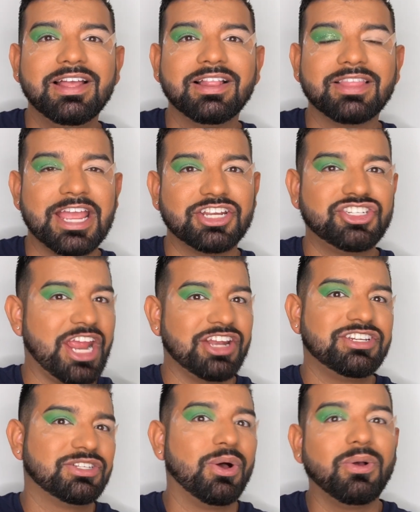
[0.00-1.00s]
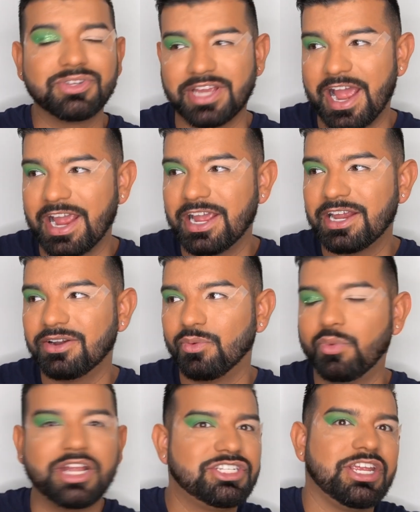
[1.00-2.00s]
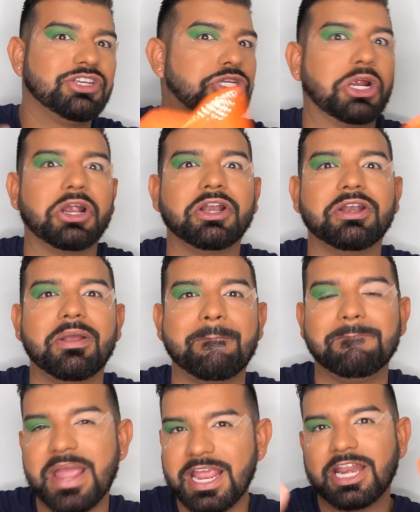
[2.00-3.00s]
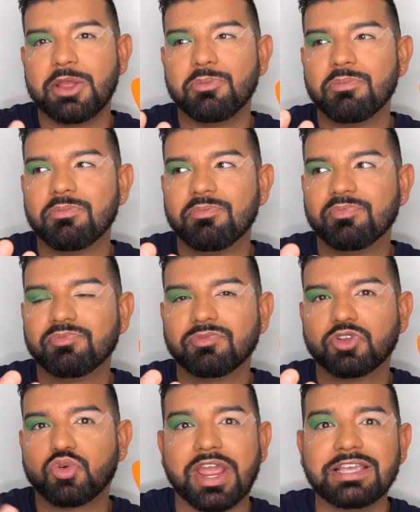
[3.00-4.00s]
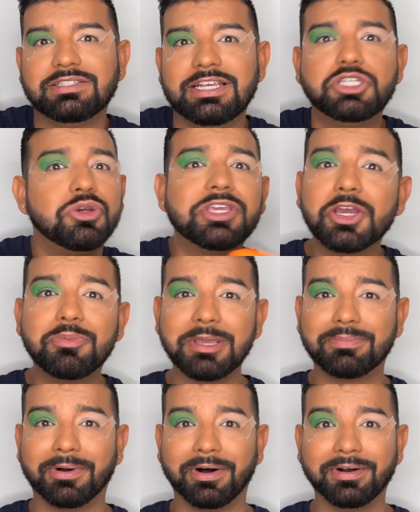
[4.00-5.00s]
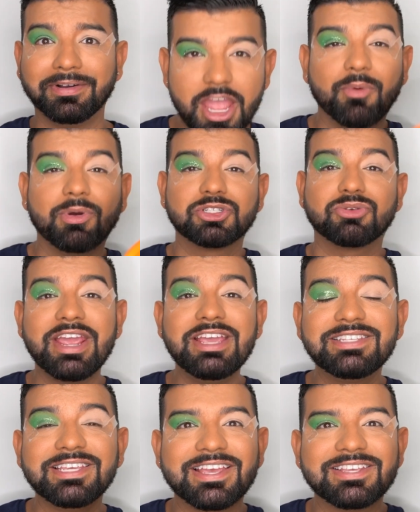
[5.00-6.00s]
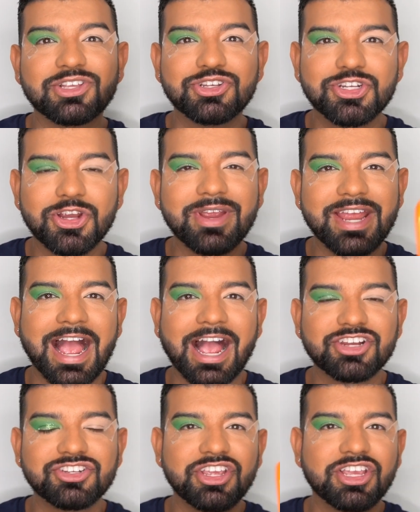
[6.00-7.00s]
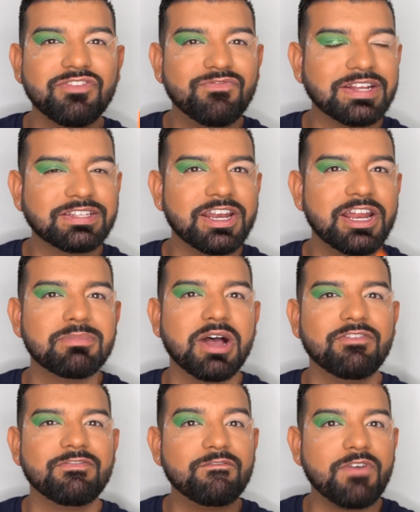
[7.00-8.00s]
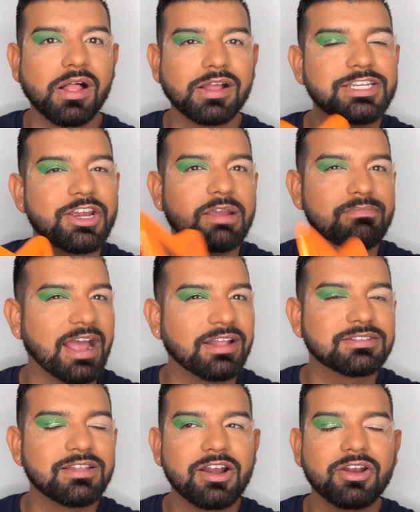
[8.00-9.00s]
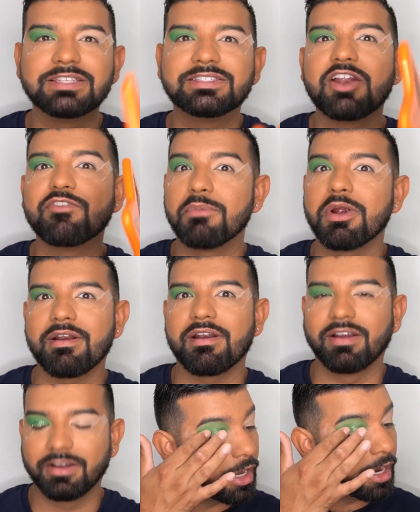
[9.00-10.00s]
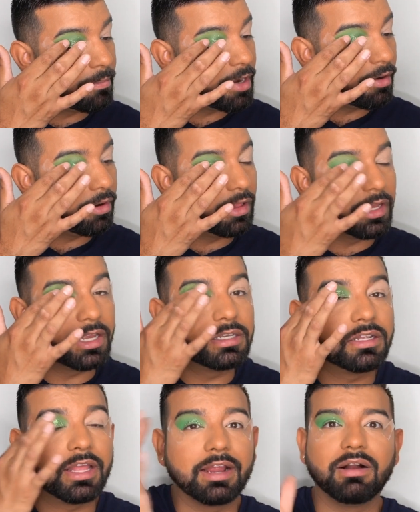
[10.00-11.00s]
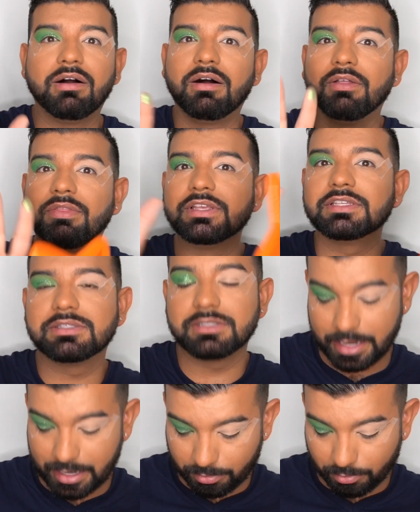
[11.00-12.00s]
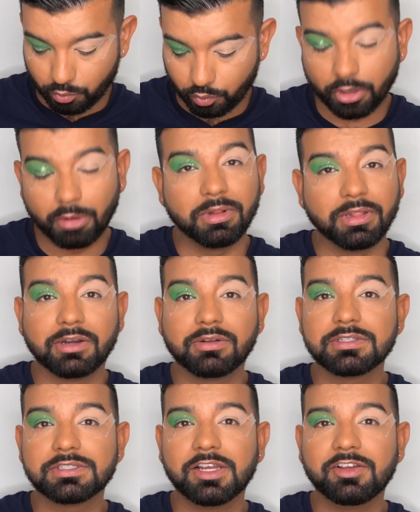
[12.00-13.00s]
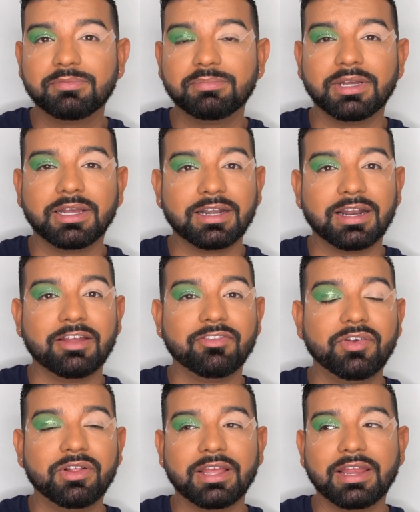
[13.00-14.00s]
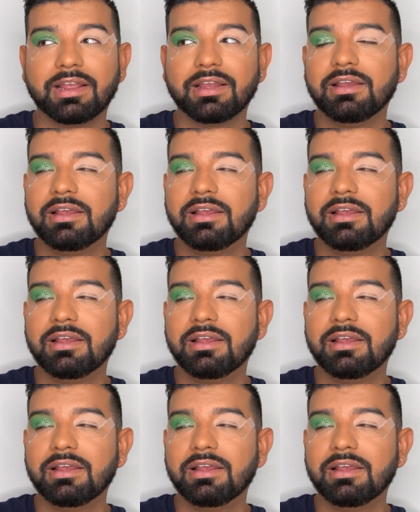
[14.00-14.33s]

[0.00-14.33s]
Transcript: like, changed his whole diet, which in turn made him crazy to kill people. And what's crazy is the jury actually convicted him of voluntary manslaughter instead of murder. And I'm not really into, like, all this, like, real political stuff, but I feel like